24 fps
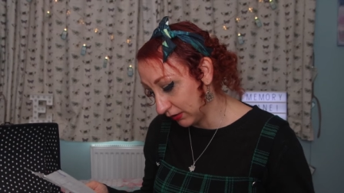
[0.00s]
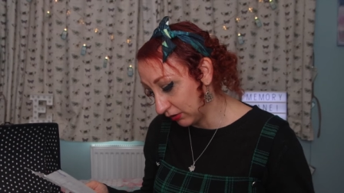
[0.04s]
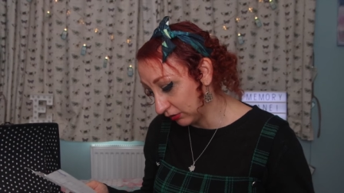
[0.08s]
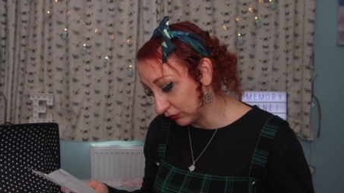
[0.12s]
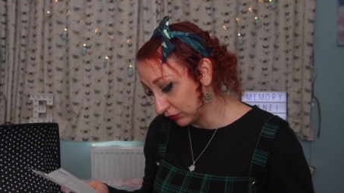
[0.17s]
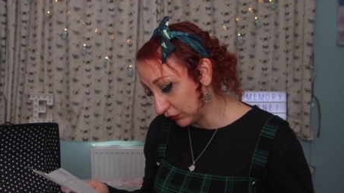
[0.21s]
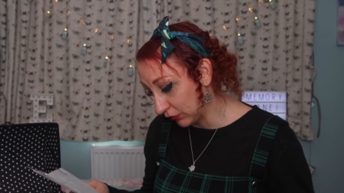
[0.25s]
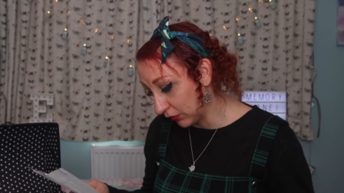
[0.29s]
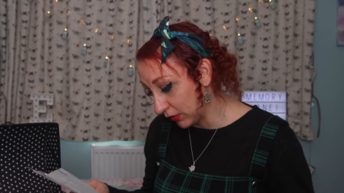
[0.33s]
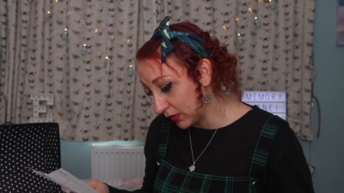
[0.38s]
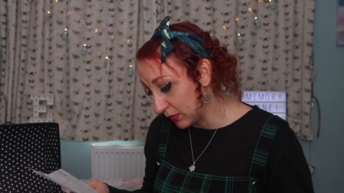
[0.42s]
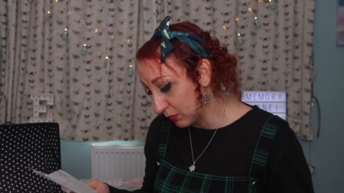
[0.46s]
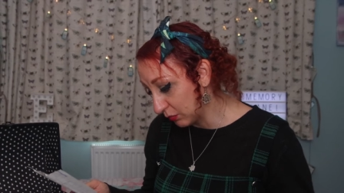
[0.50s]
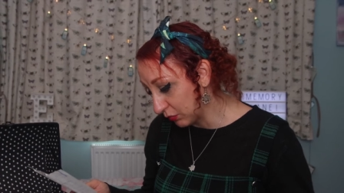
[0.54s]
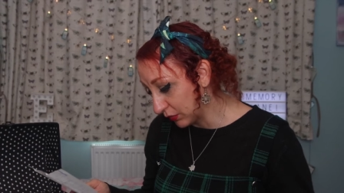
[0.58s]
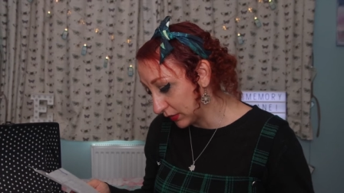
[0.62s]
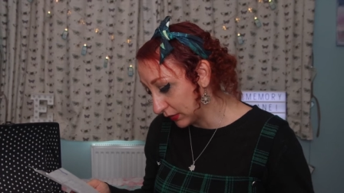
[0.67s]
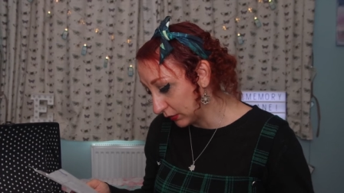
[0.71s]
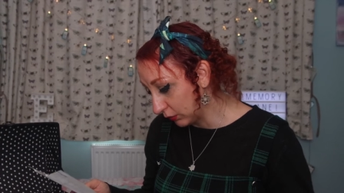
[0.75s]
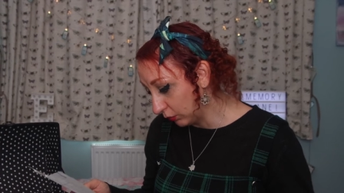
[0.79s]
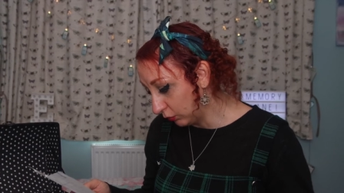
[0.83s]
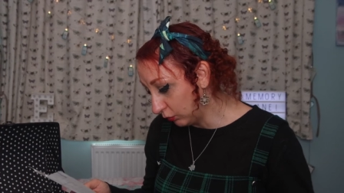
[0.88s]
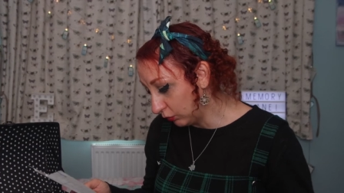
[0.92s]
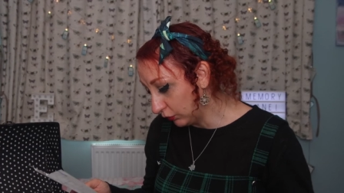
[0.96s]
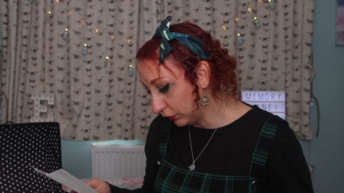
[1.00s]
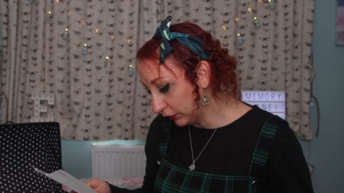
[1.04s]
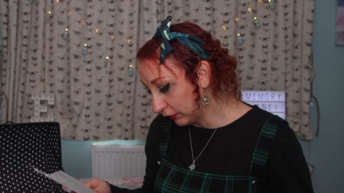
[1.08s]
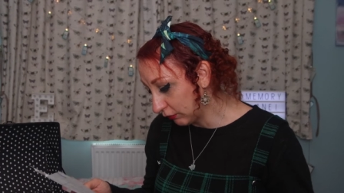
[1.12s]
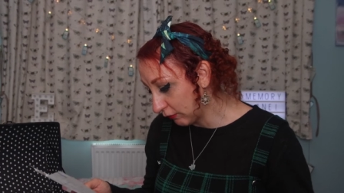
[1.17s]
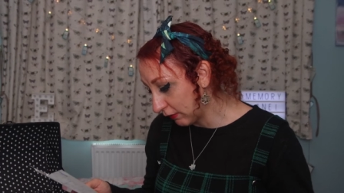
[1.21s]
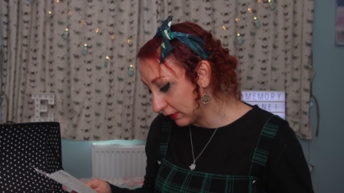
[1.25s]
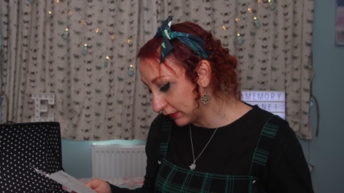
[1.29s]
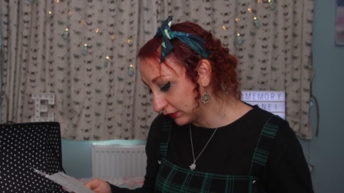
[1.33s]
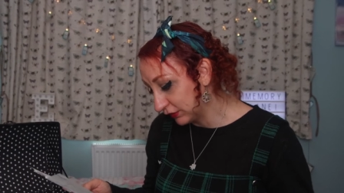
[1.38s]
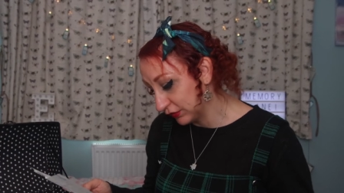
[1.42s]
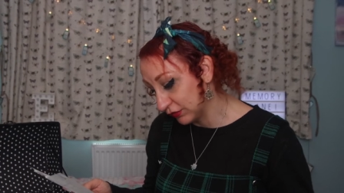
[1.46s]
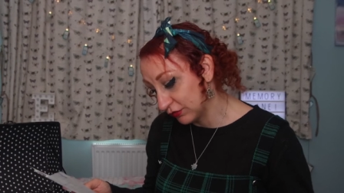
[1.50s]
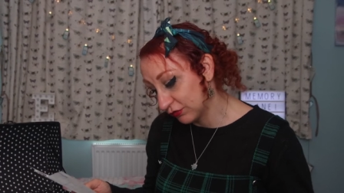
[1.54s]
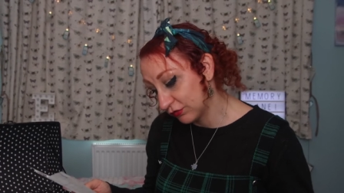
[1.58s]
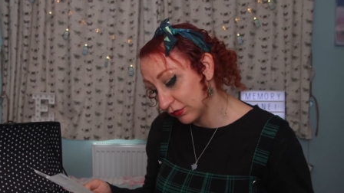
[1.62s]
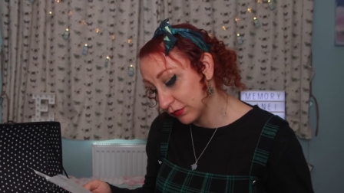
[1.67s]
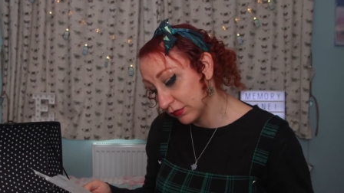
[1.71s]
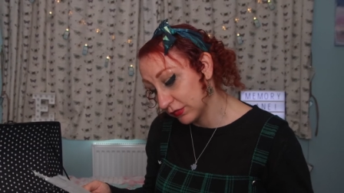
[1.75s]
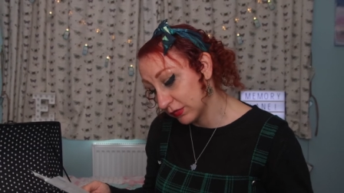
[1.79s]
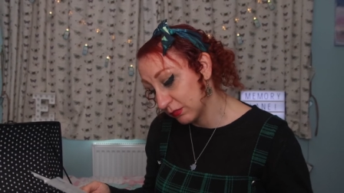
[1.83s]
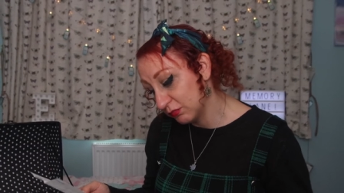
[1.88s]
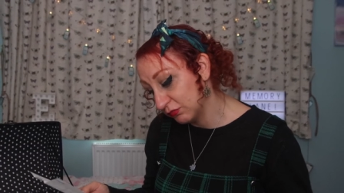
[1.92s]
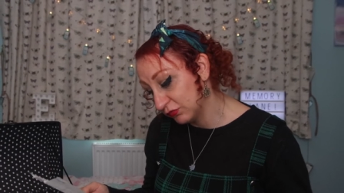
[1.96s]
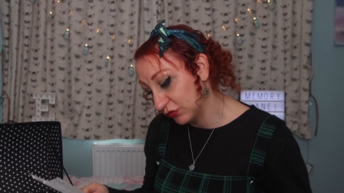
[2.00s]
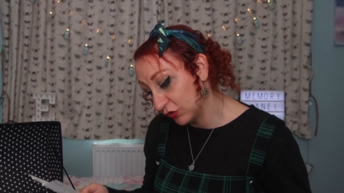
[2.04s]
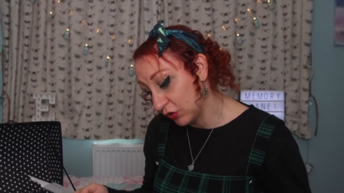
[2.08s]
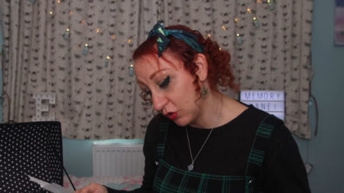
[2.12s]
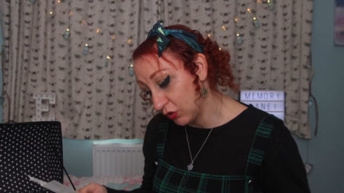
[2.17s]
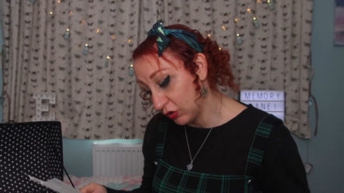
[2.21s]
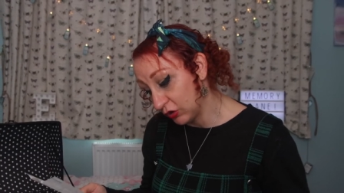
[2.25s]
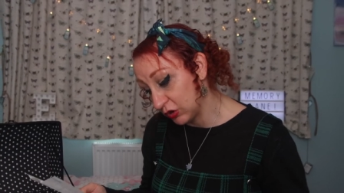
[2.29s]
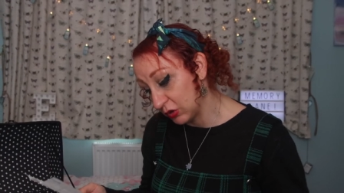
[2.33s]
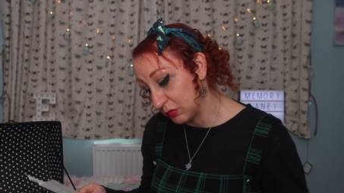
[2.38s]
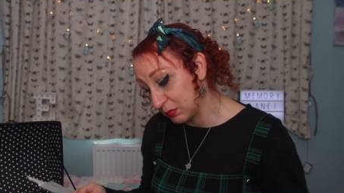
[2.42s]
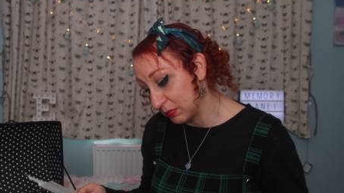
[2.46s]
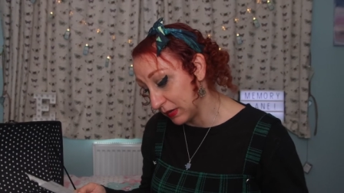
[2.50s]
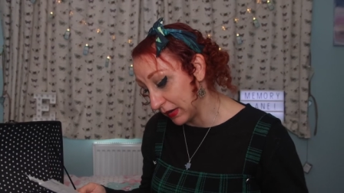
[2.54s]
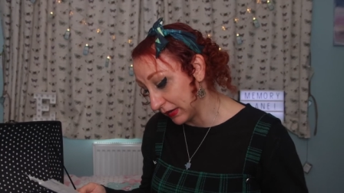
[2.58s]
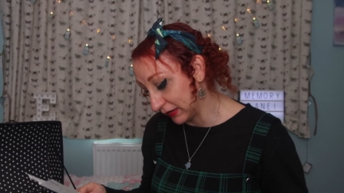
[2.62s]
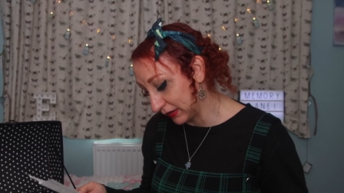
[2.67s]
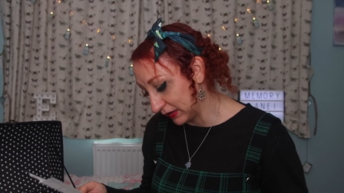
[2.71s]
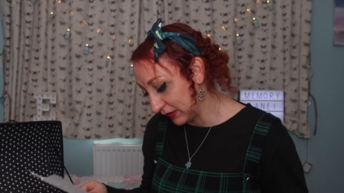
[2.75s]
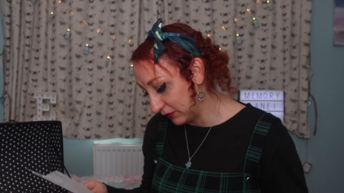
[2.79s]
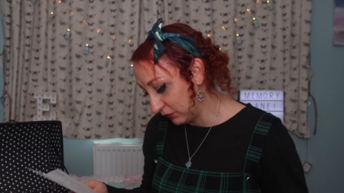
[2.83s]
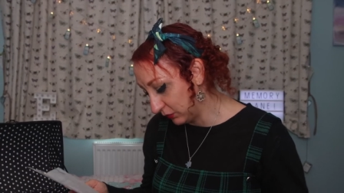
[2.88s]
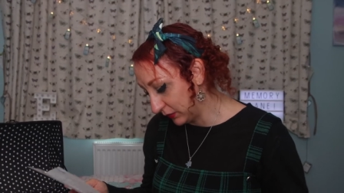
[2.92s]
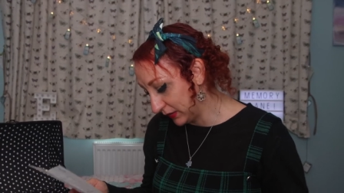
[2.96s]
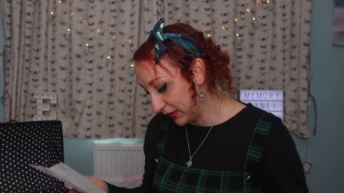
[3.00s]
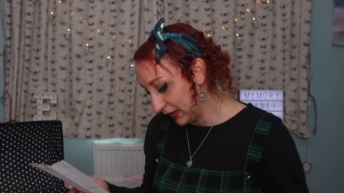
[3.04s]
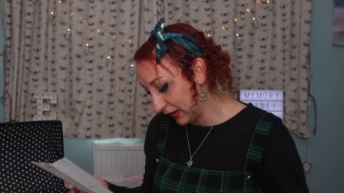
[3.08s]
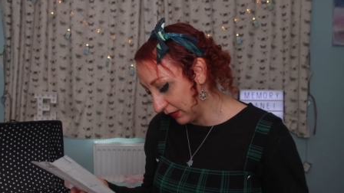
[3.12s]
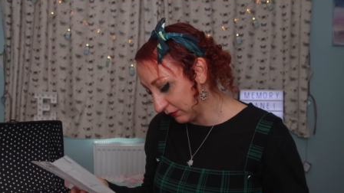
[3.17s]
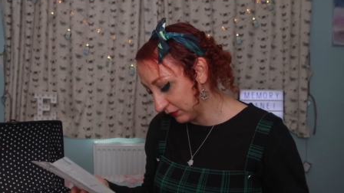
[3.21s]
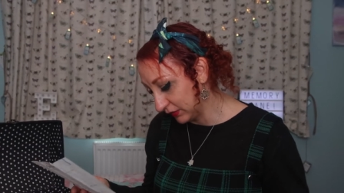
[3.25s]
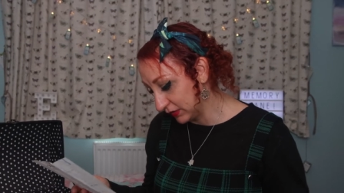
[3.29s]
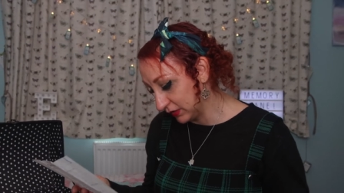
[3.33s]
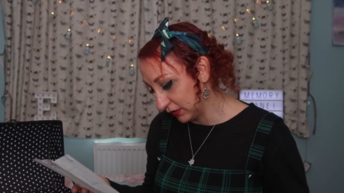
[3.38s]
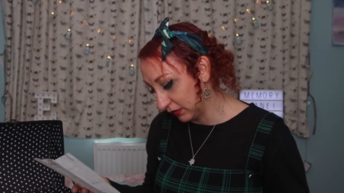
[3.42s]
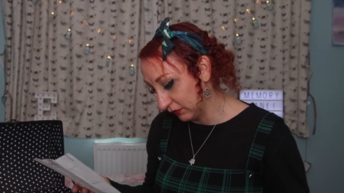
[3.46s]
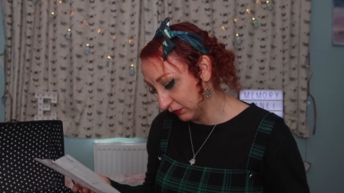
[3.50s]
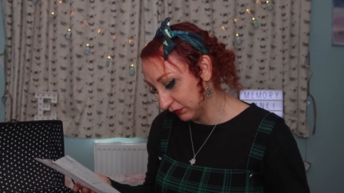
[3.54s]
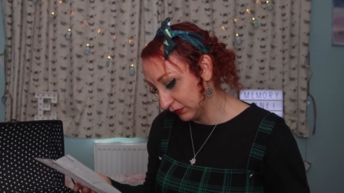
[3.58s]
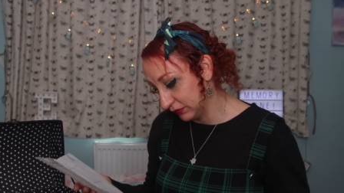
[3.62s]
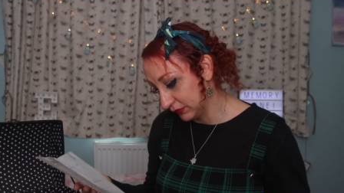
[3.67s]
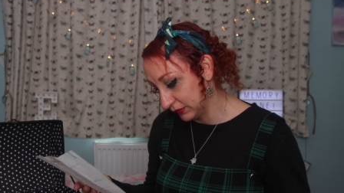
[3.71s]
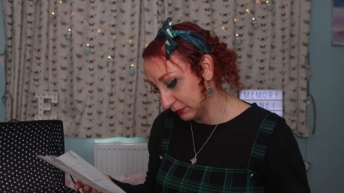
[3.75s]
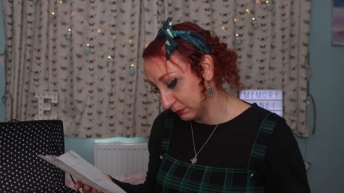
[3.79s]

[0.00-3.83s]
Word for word: I'll try and bring all the grandchildren some chocolate back if we have enough